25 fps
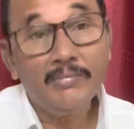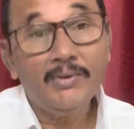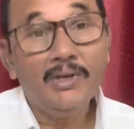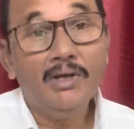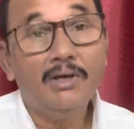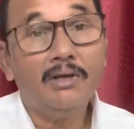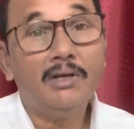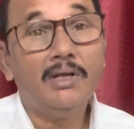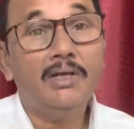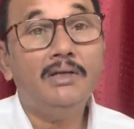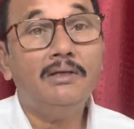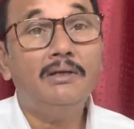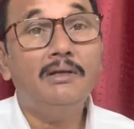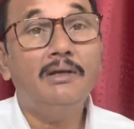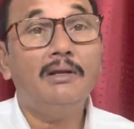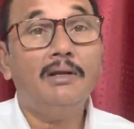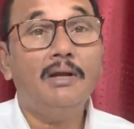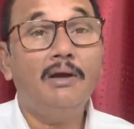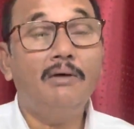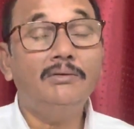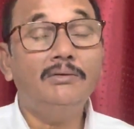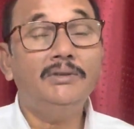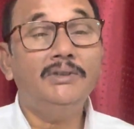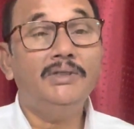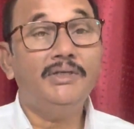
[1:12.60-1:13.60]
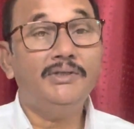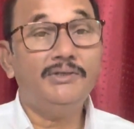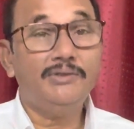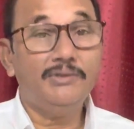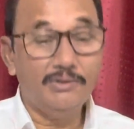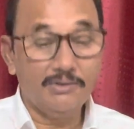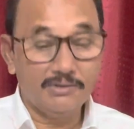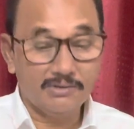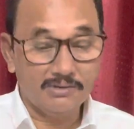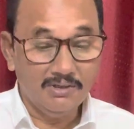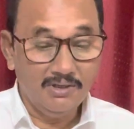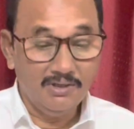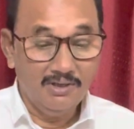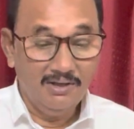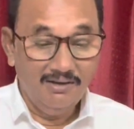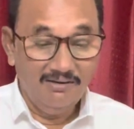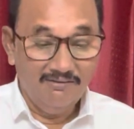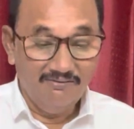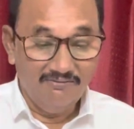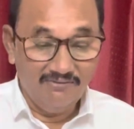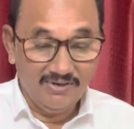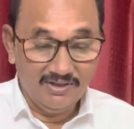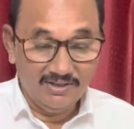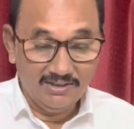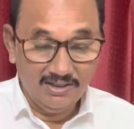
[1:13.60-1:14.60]
Right, now the issue is
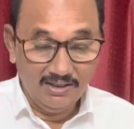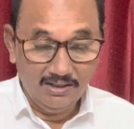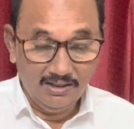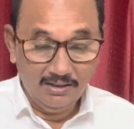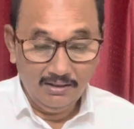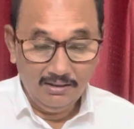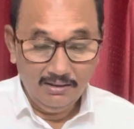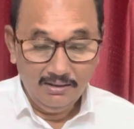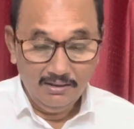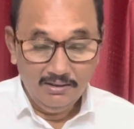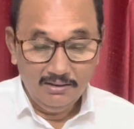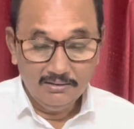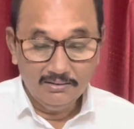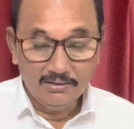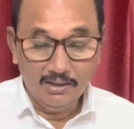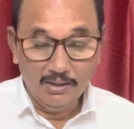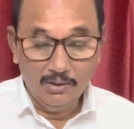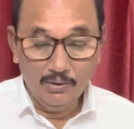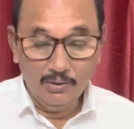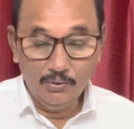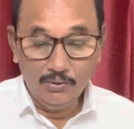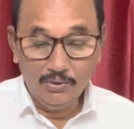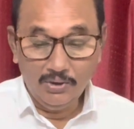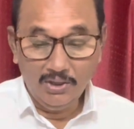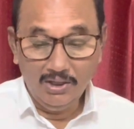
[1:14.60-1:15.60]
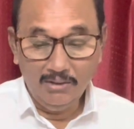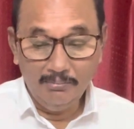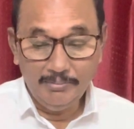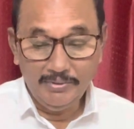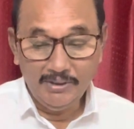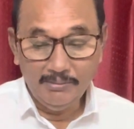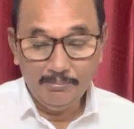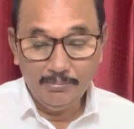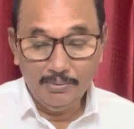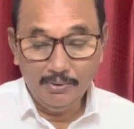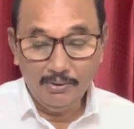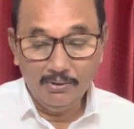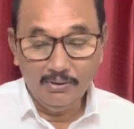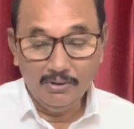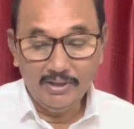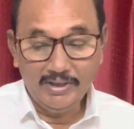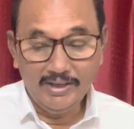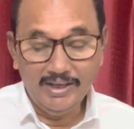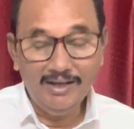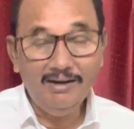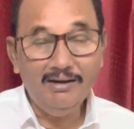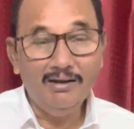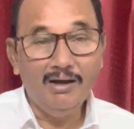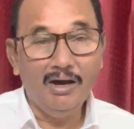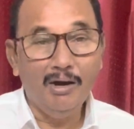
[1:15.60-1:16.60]
whether the local people
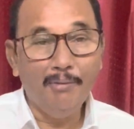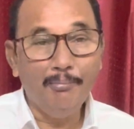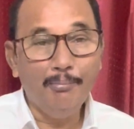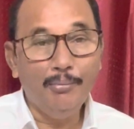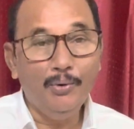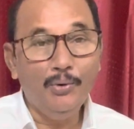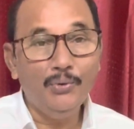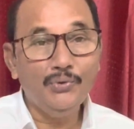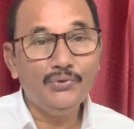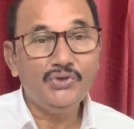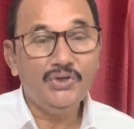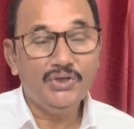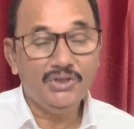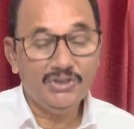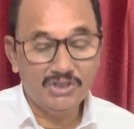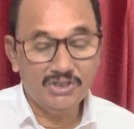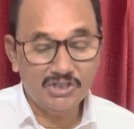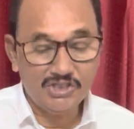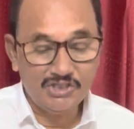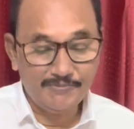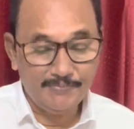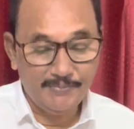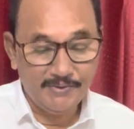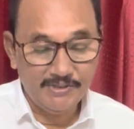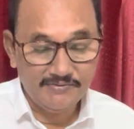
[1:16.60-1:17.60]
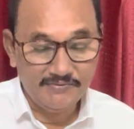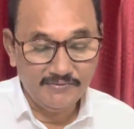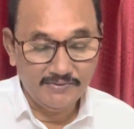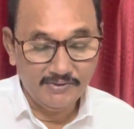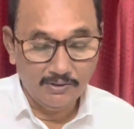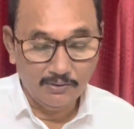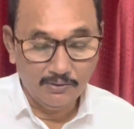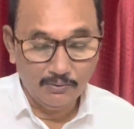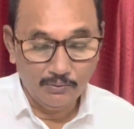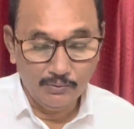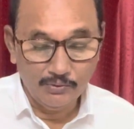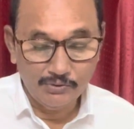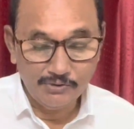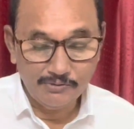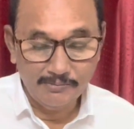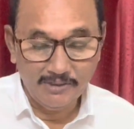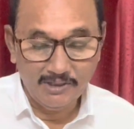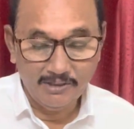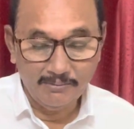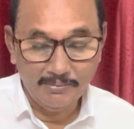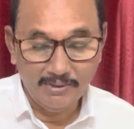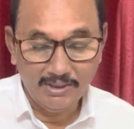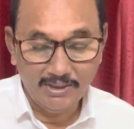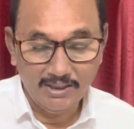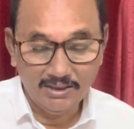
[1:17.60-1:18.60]
can oppose the specific rules
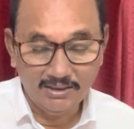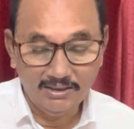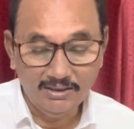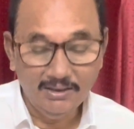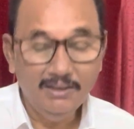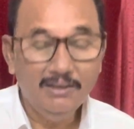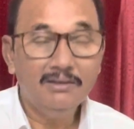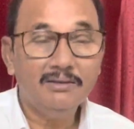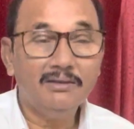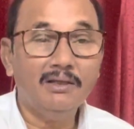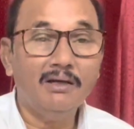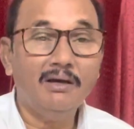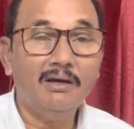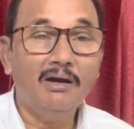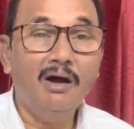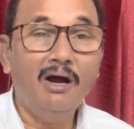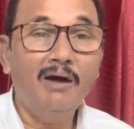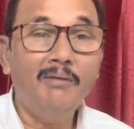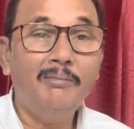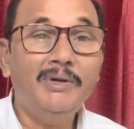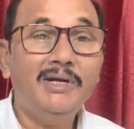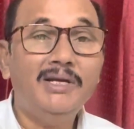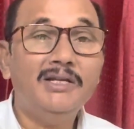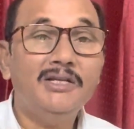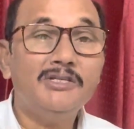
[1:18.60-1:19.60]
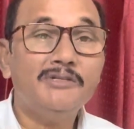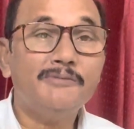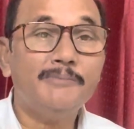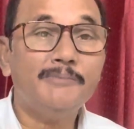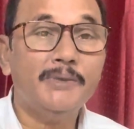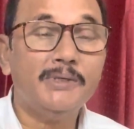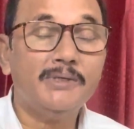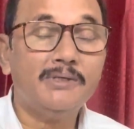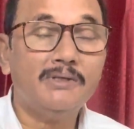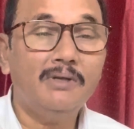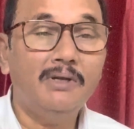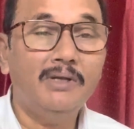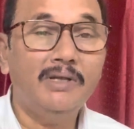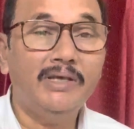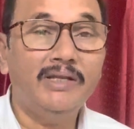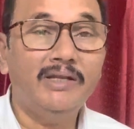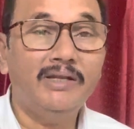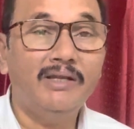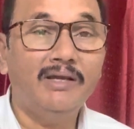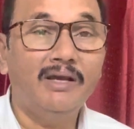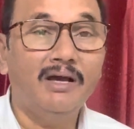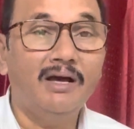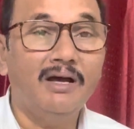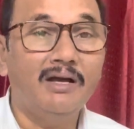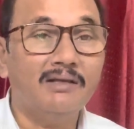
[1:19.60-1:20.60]
made by the government in special
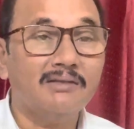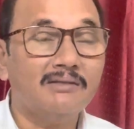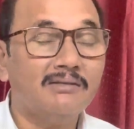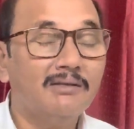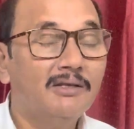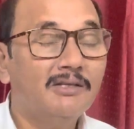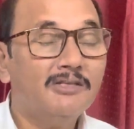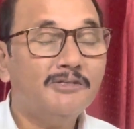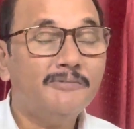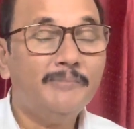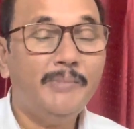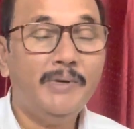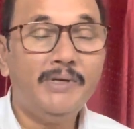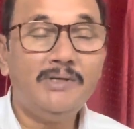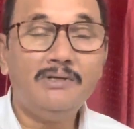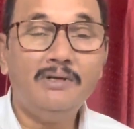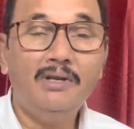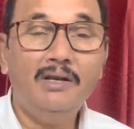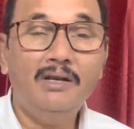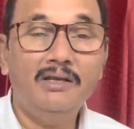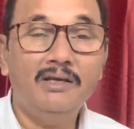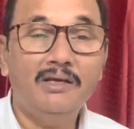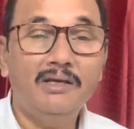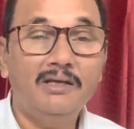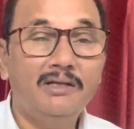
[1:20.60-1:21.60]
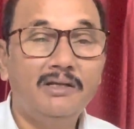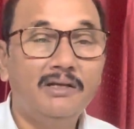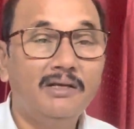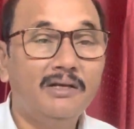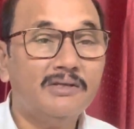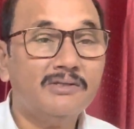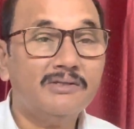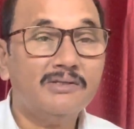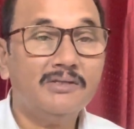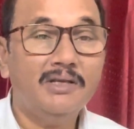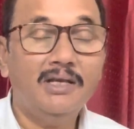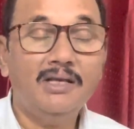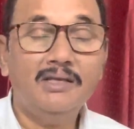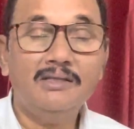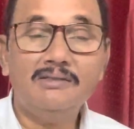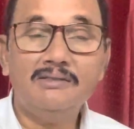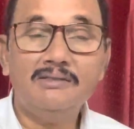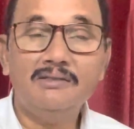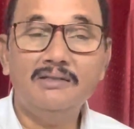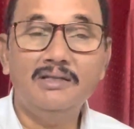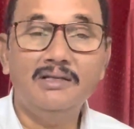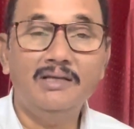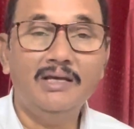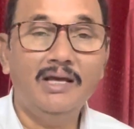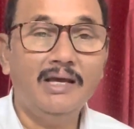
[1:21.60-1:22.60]
areas. Special areas, yes,
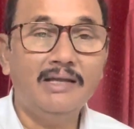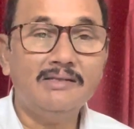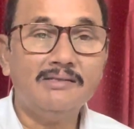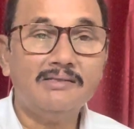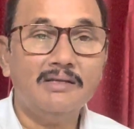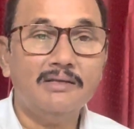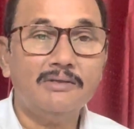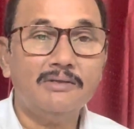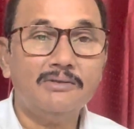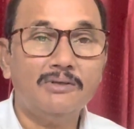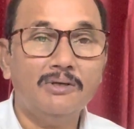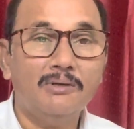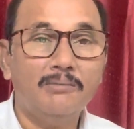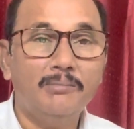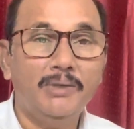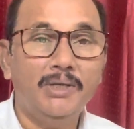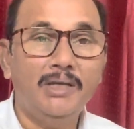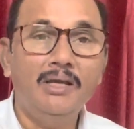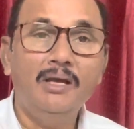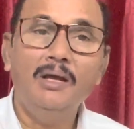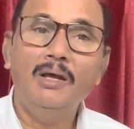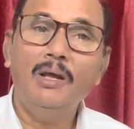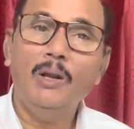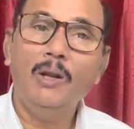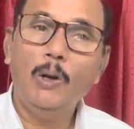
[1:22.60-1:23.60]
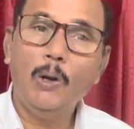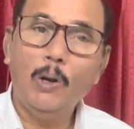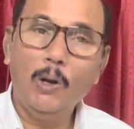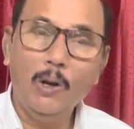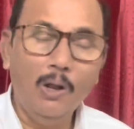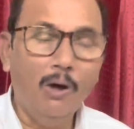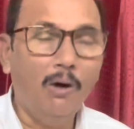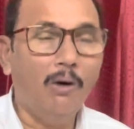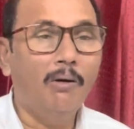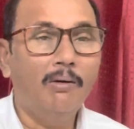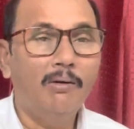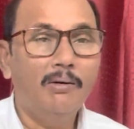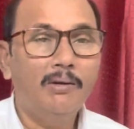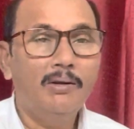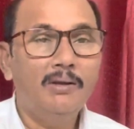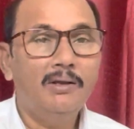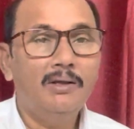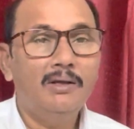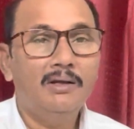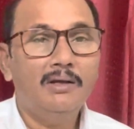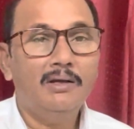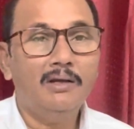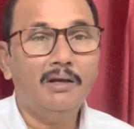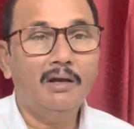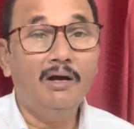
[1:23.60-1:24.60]
the answer should be no.
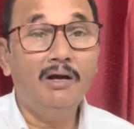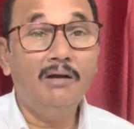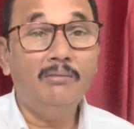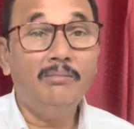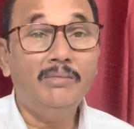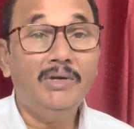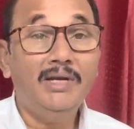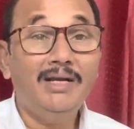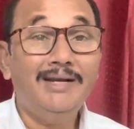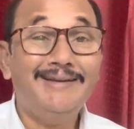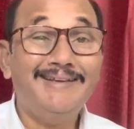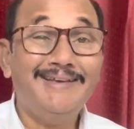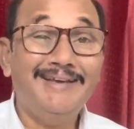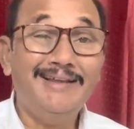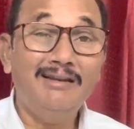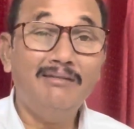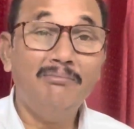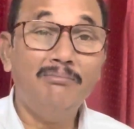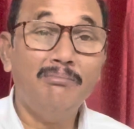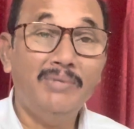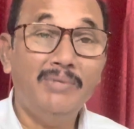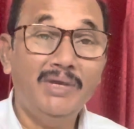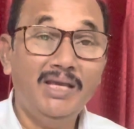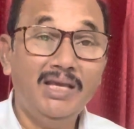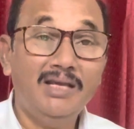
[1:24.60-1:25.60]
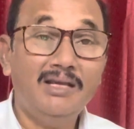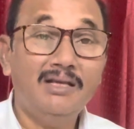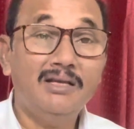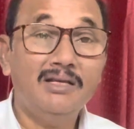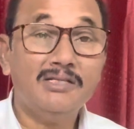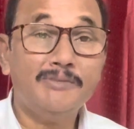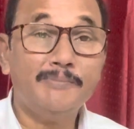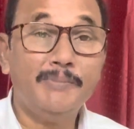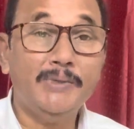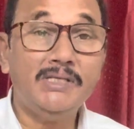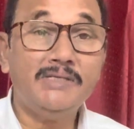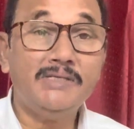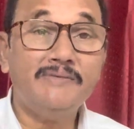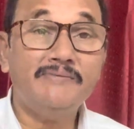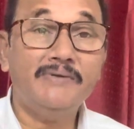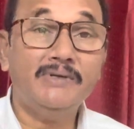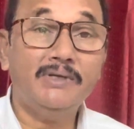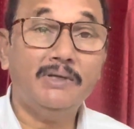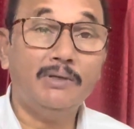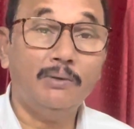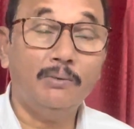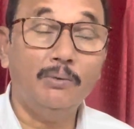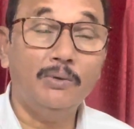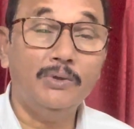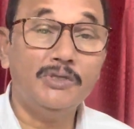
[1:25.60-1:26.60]
Government can make specific
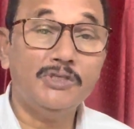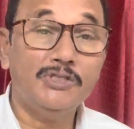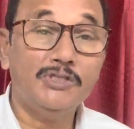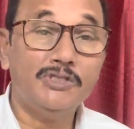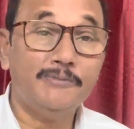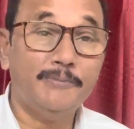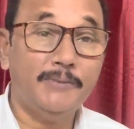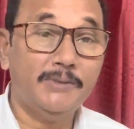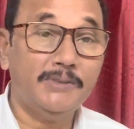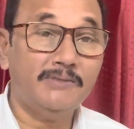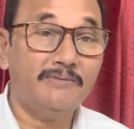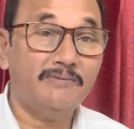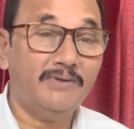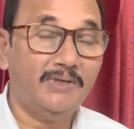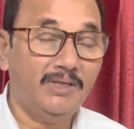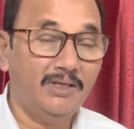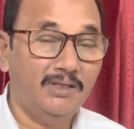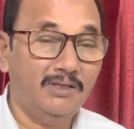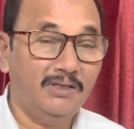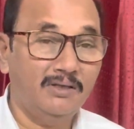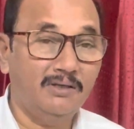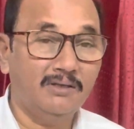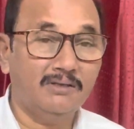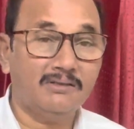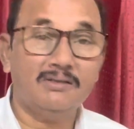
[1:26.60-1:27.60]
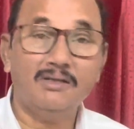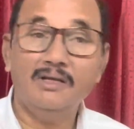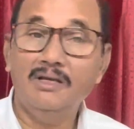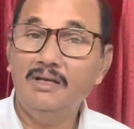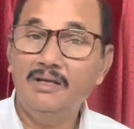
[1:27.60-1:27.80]
rules in specific areas.